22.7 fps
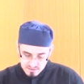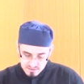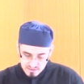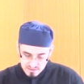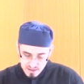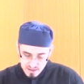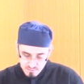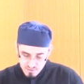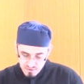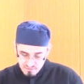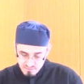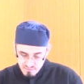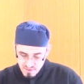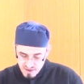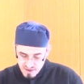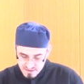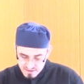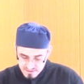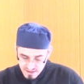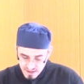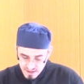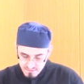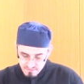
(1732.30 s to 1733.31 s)
Some of
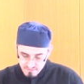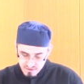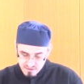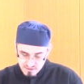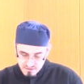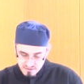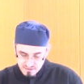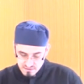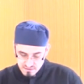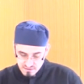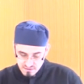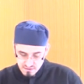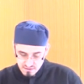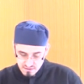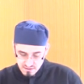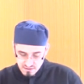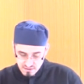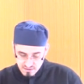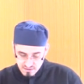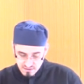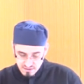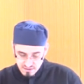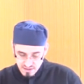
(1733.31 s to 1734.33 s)
my servants
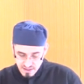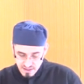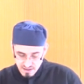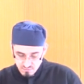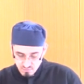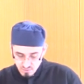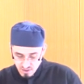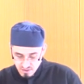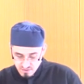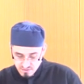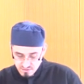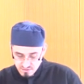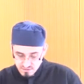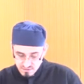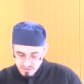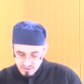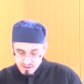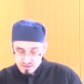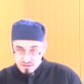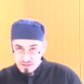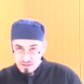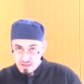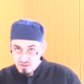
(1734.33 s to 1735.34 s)
there was,
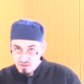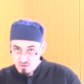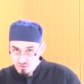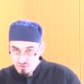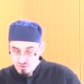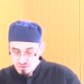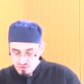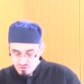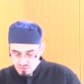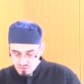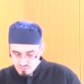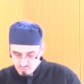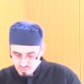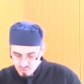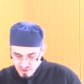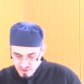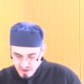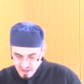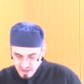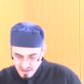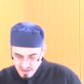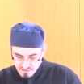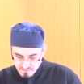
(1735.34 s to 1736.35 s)
they used to
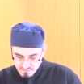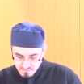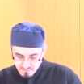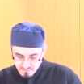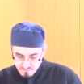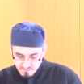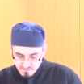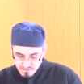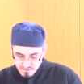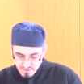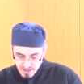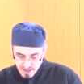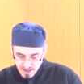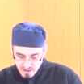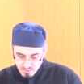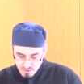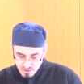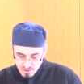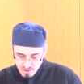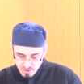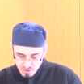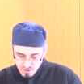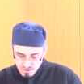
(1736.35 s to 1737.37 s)
pray,
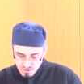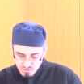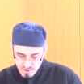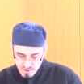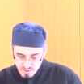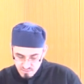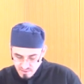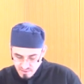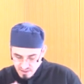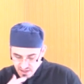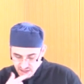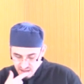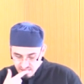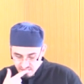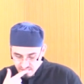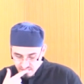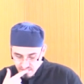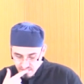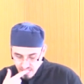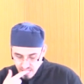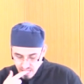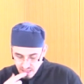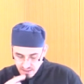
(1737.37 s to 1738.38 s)
Our Lord, we
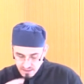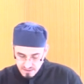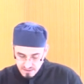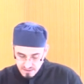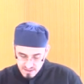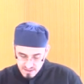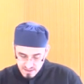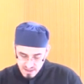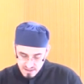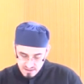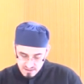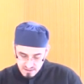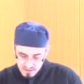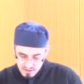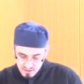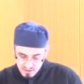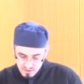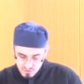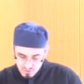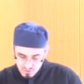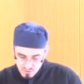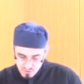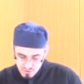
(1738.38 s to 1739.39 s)
believe, then
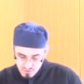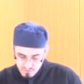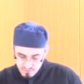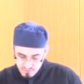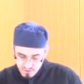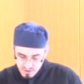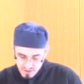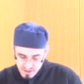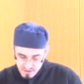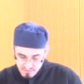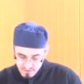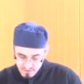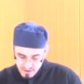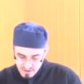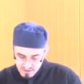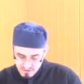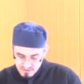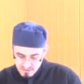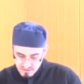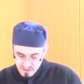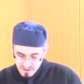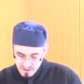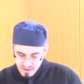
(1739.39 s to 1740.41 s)
do you forgive
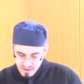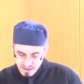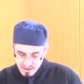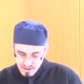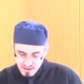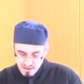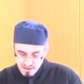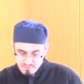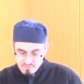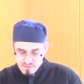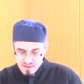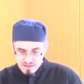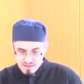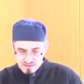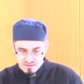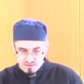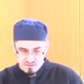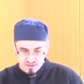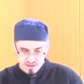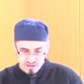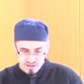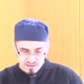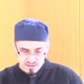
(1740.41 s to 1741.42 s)
us and have
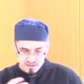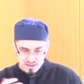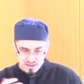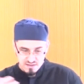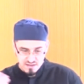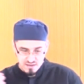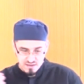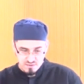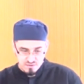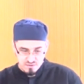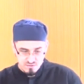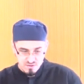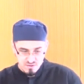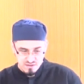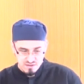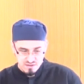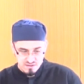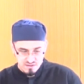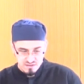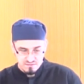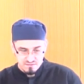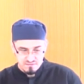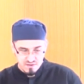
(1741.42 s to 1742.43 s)
mercy on us, like they were doing
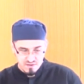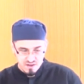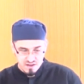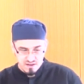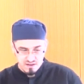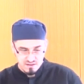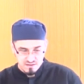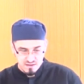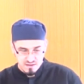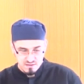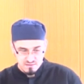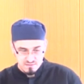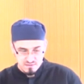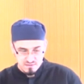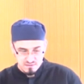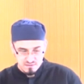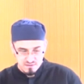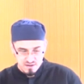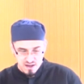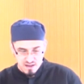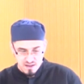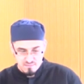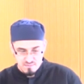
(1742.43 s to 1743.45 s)
istighfar and, and
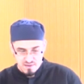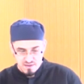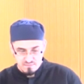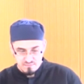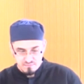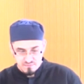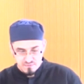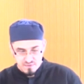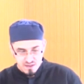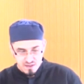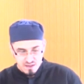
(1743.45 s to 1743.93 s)
rahmah.